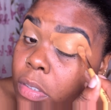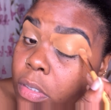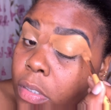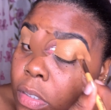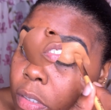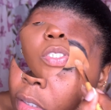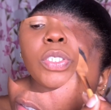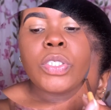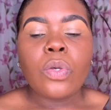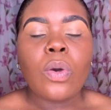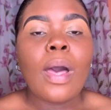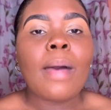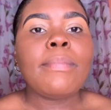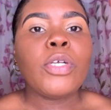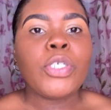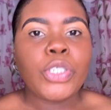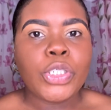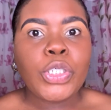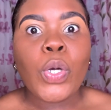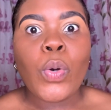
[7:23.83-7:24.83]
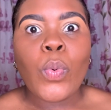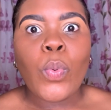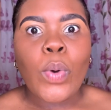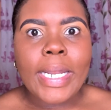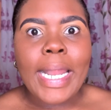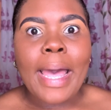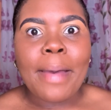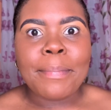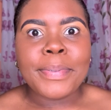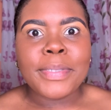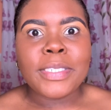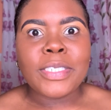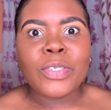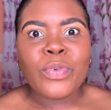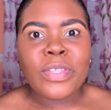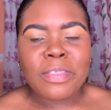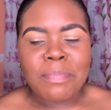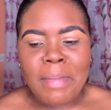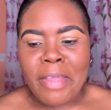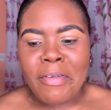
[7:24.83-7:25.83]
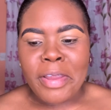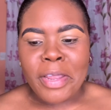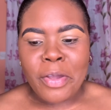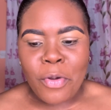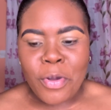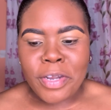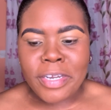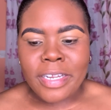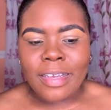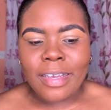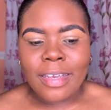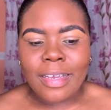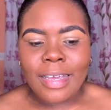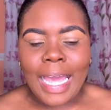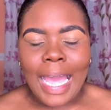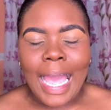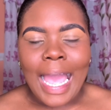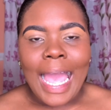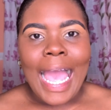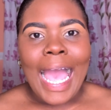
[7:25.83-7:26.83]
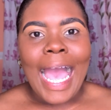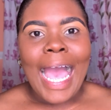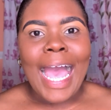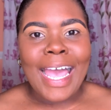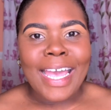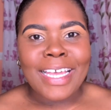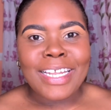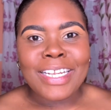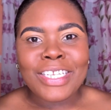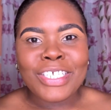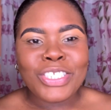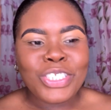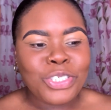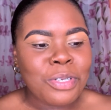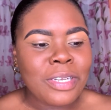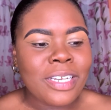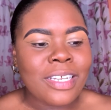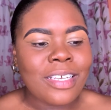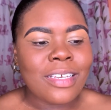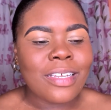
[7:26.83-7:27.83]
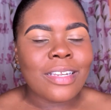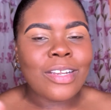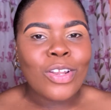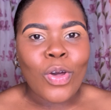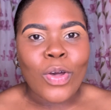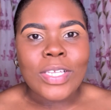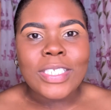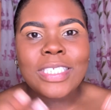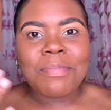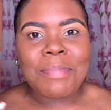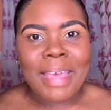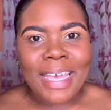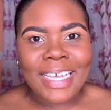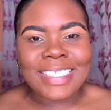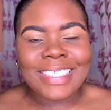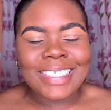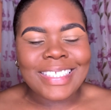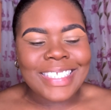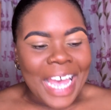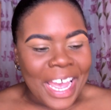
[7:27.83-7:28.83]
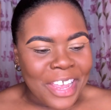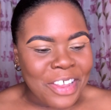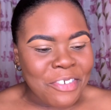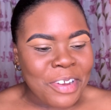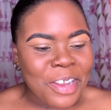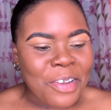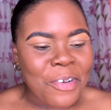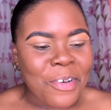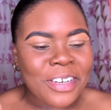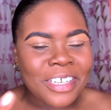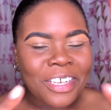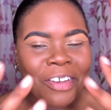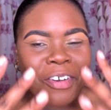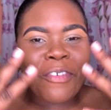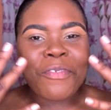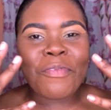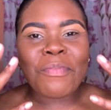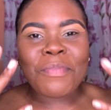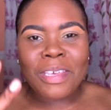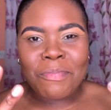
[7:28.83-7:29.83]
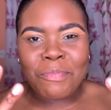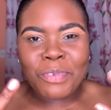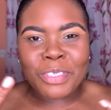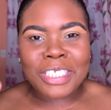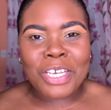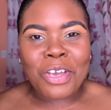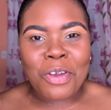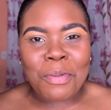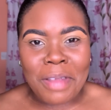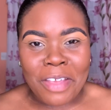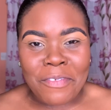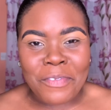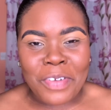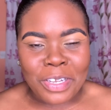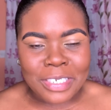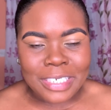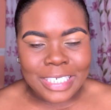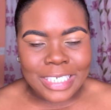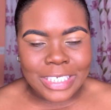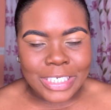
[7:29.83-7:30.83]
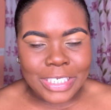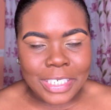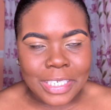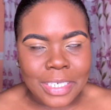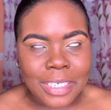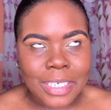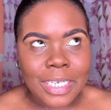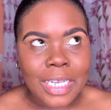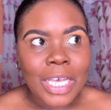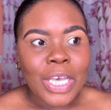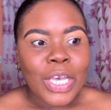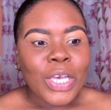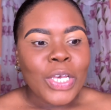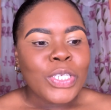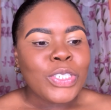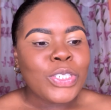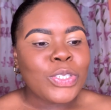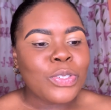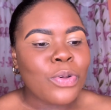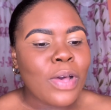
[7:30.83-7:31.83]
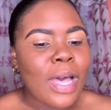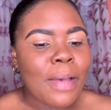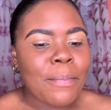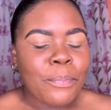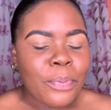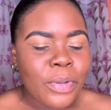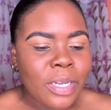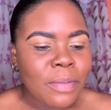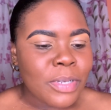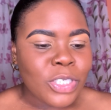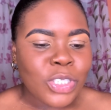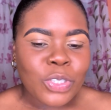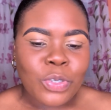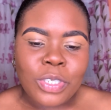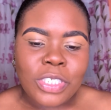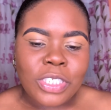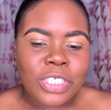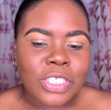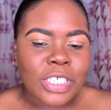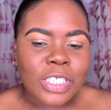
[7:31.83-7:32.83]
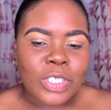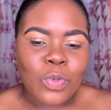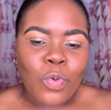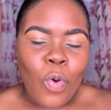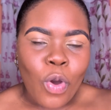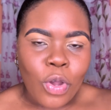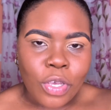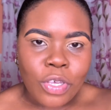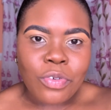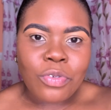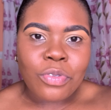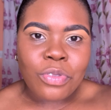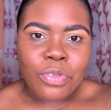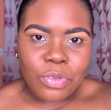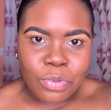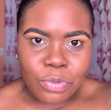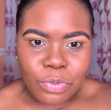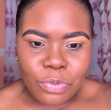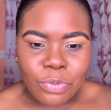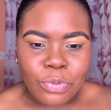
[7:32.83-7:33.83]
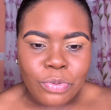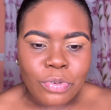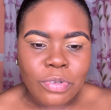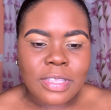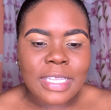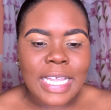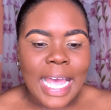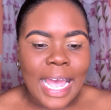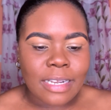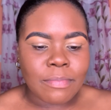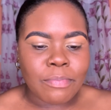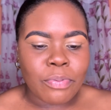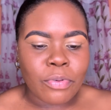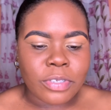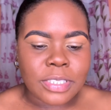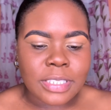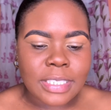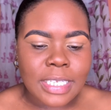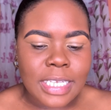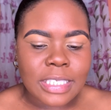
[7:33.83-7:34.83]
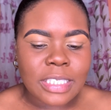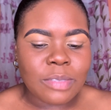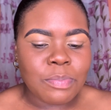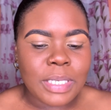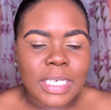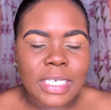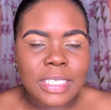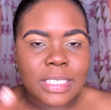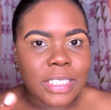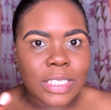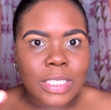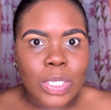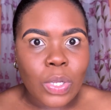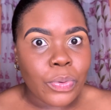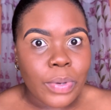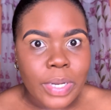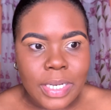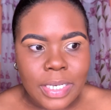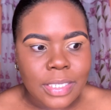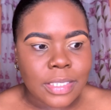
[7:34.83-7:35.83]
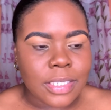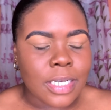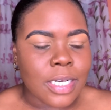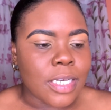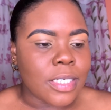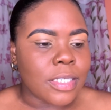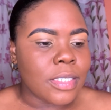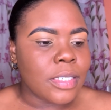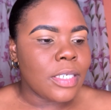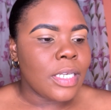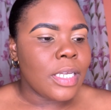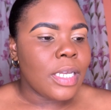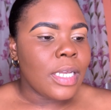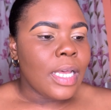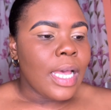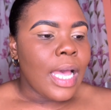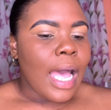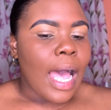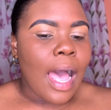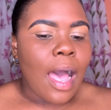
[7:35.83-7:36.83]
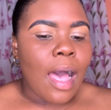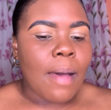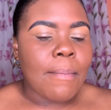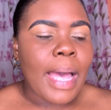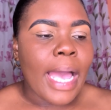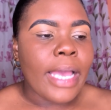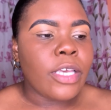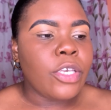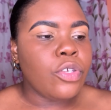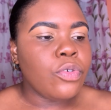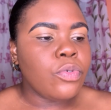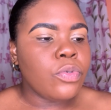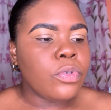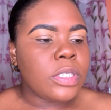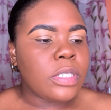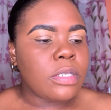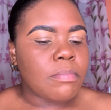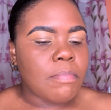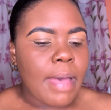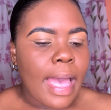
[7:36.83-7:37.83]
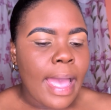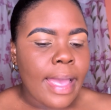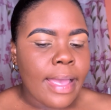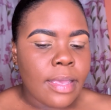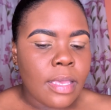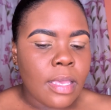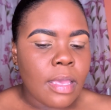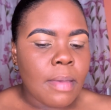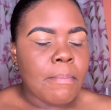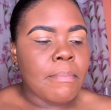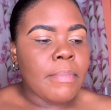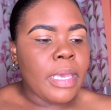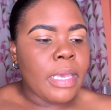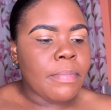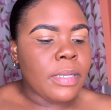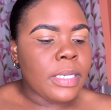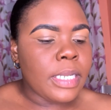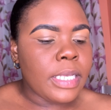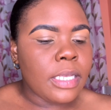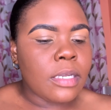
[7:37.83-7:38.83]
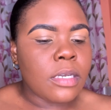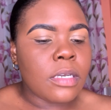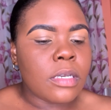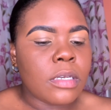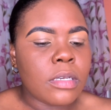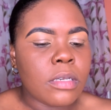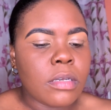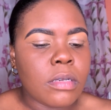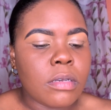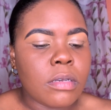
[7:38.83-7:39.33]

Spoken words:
So I'm not sure what happened with my recording. I literally lost my entire recording of me putting on my foundation. So I'm pretty much going to just walk you through that process because it's already done. I used my Maybelline